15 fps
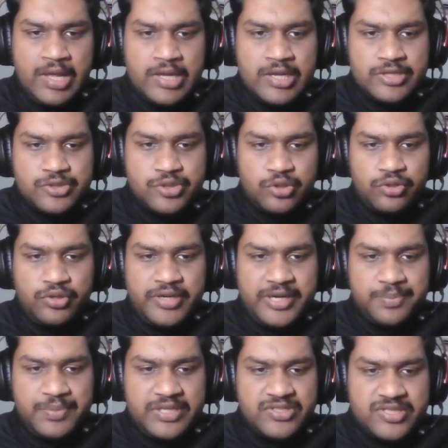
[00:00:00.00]
So
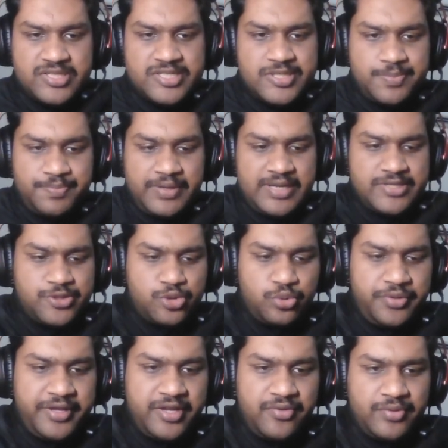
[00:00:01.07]
let me just press 2
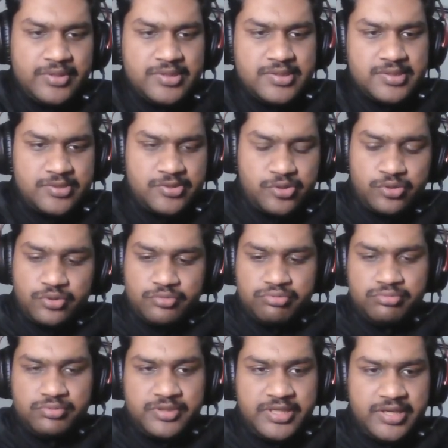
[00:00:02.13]
here once. So
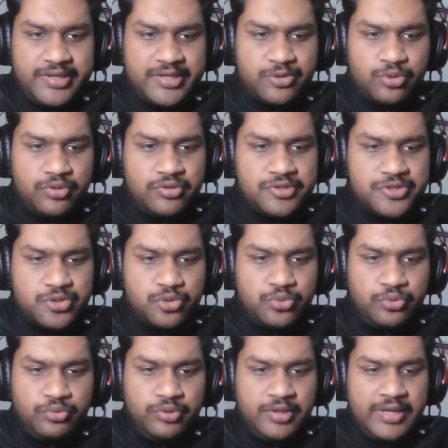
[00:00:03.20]
there it goes
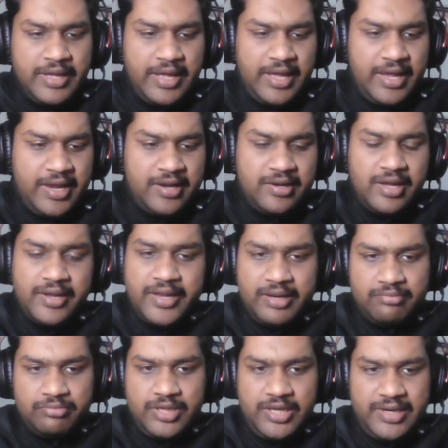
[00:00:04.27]
2, and
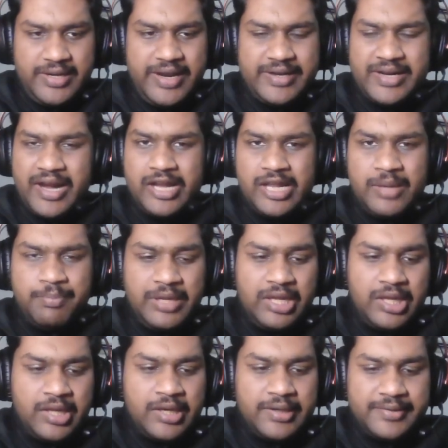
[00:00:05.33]
again let ID
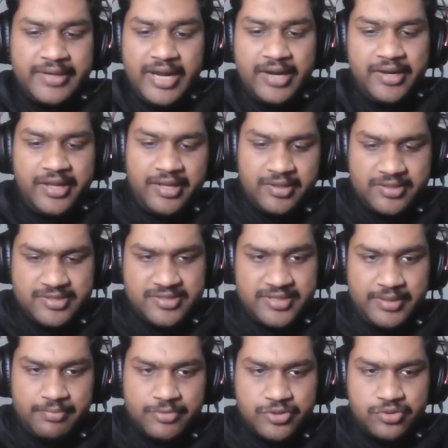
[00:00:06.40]
be 10 here this
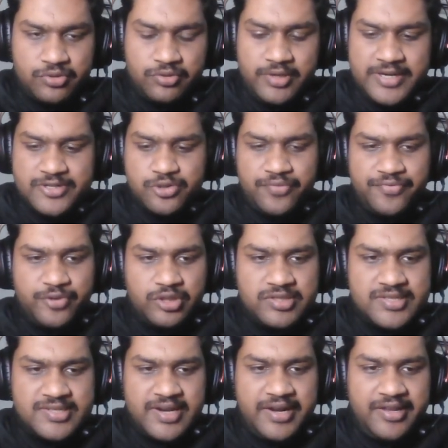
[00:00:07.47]
time. So let's go for
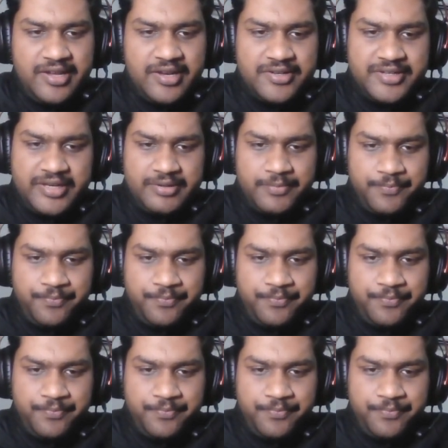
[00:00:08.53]
this ID here 10.